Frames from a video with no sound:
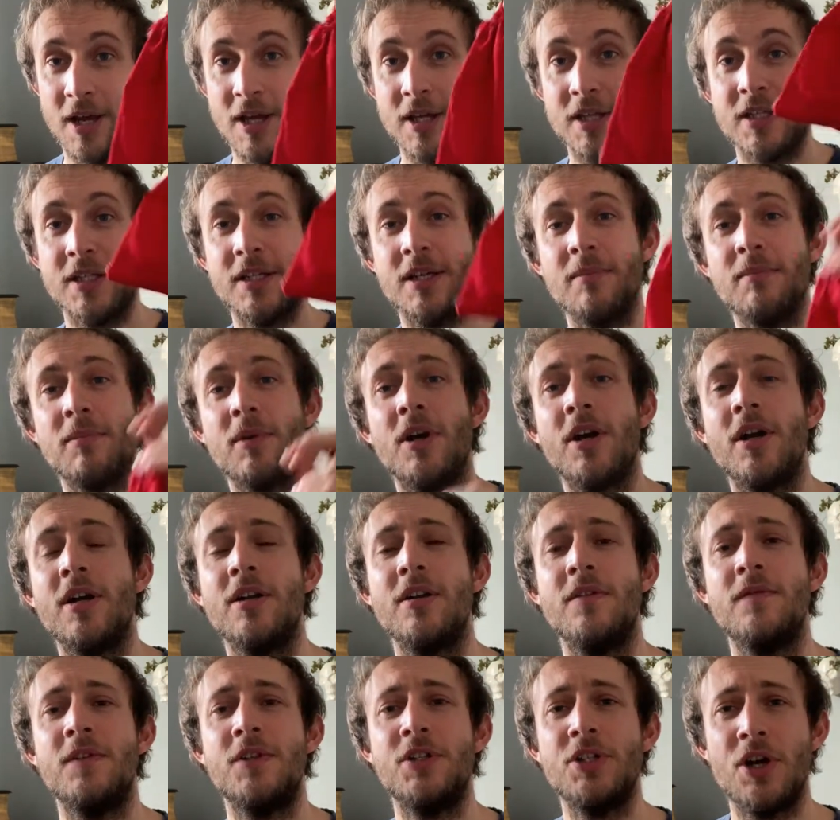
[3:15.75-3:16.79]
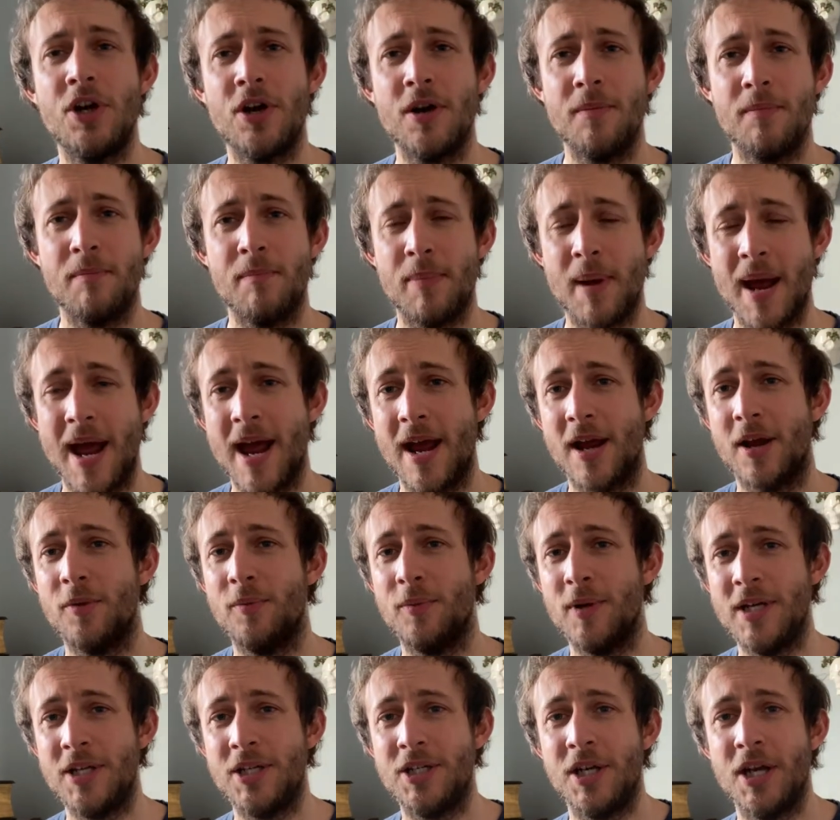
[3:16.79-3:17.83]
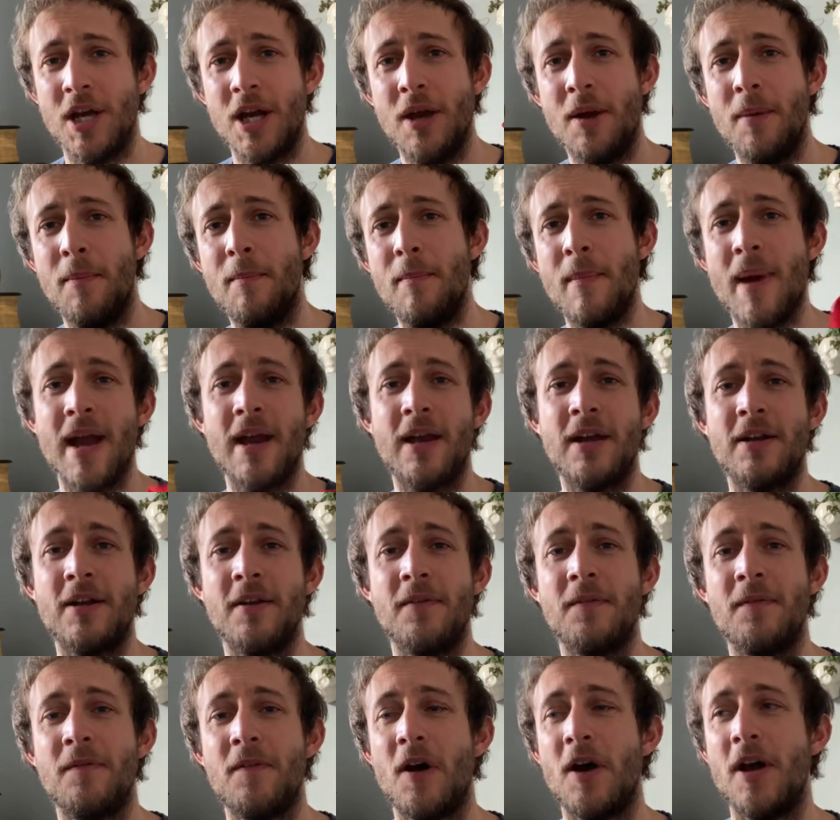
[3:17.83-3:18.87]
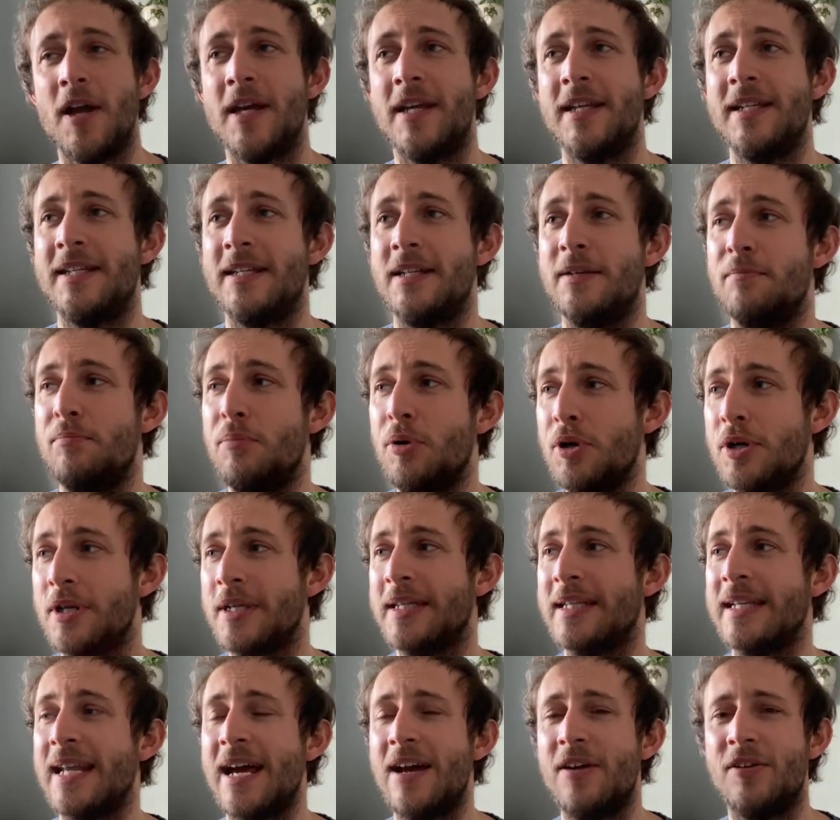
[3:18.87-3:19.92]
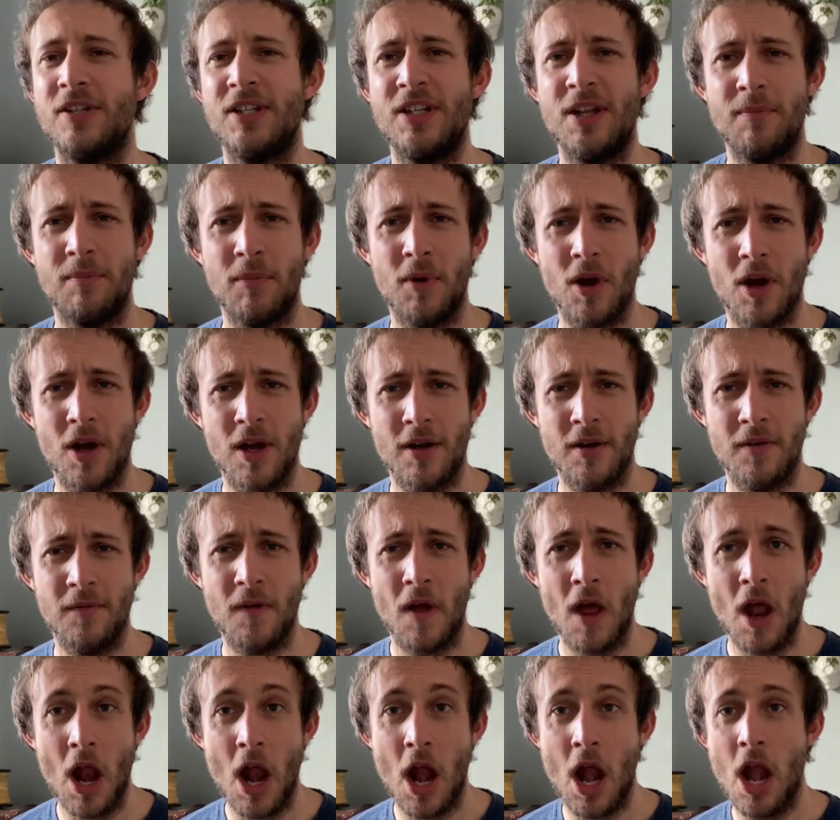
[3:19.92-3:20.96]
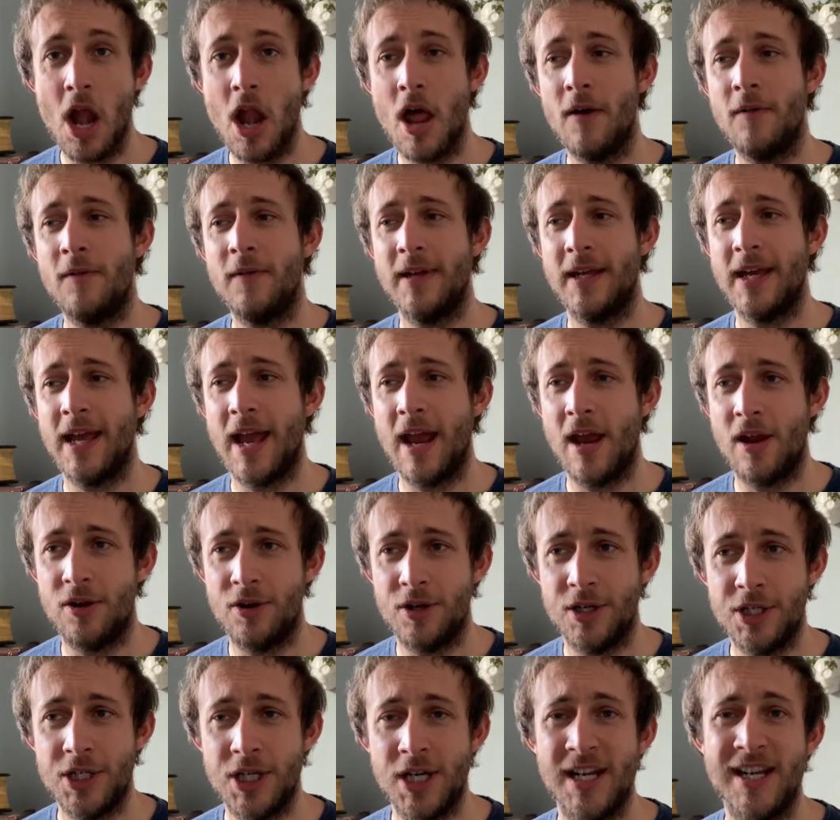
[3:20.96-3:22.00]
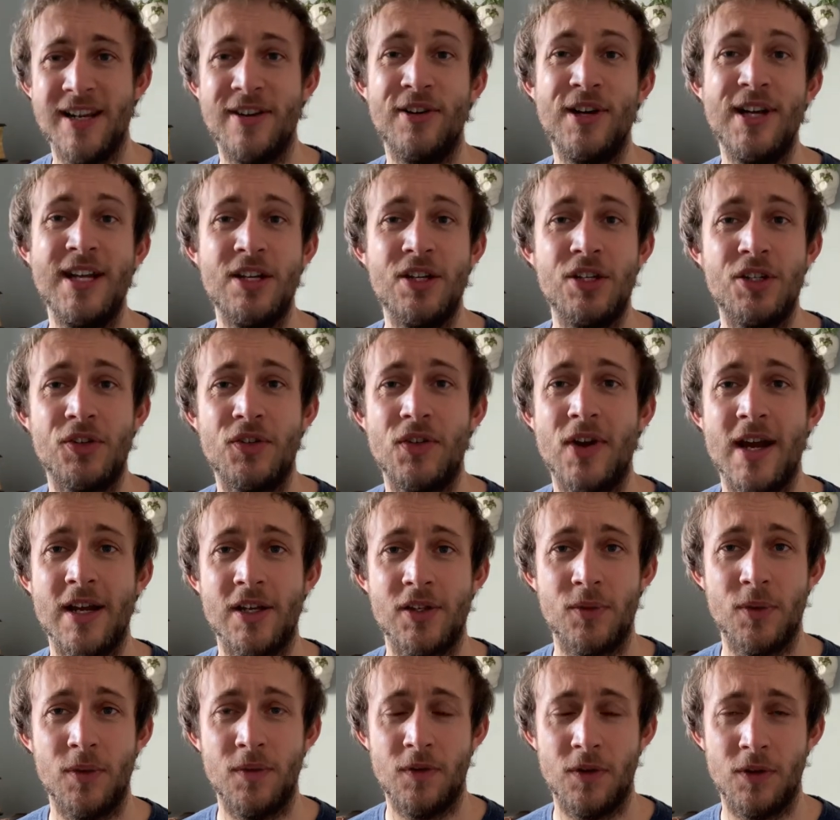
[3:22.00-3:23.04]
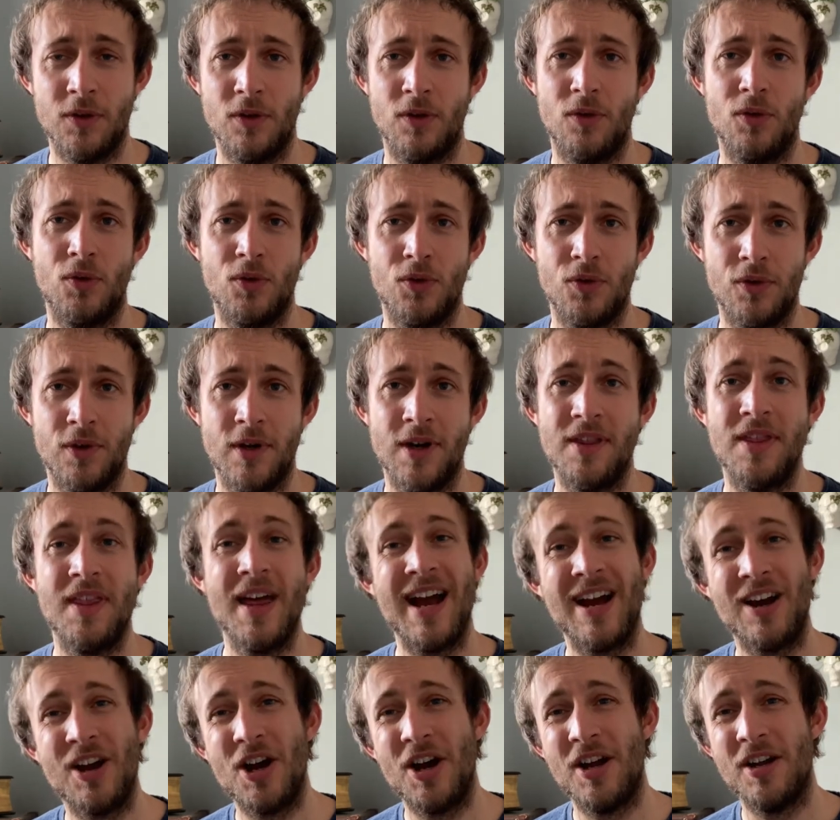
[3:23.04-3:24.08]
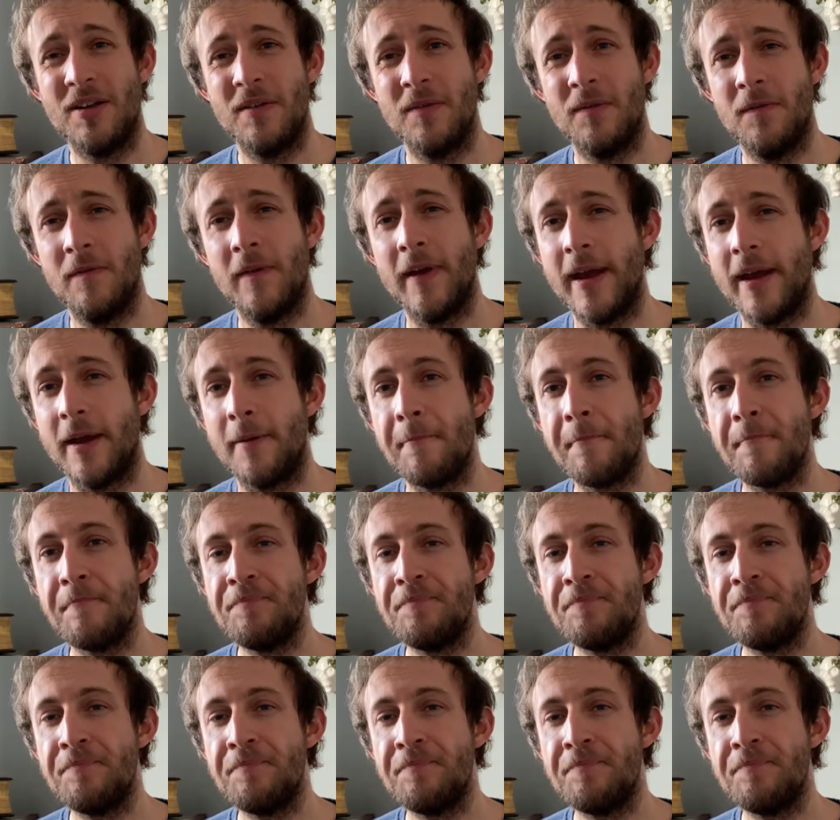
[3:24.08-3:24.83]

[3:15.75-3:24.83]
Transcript: Some kind of charm bag which magnifies and puts out some kind of loving energy, interacts with your aura, that kind of thing.